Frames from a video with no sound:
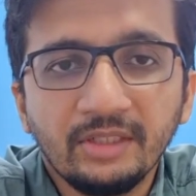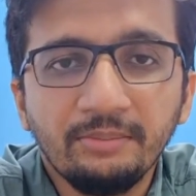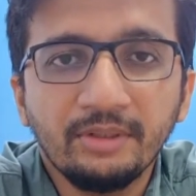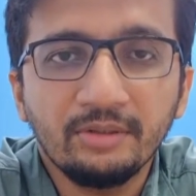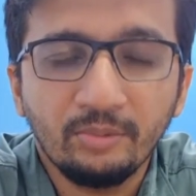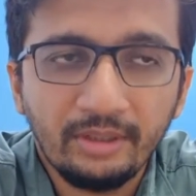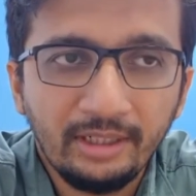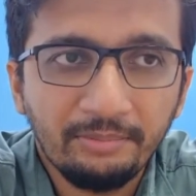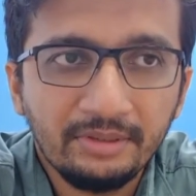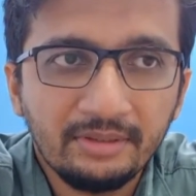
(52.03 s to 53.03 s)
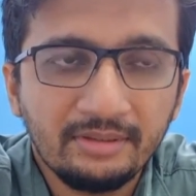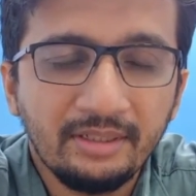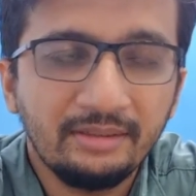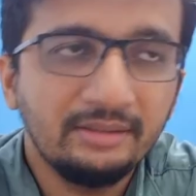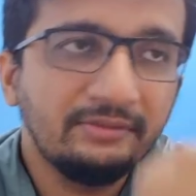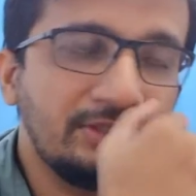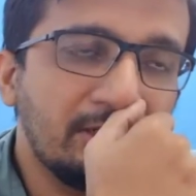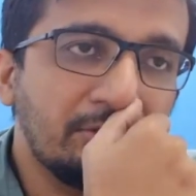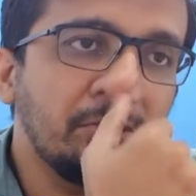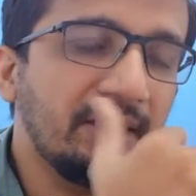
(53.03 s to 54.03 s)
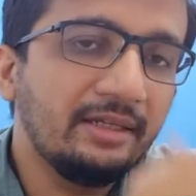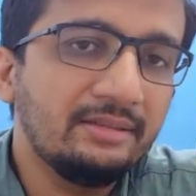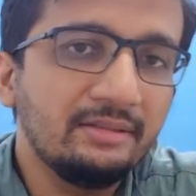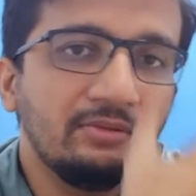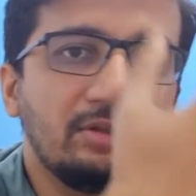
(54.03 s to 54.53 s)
Because what happens is that if they are too aggressive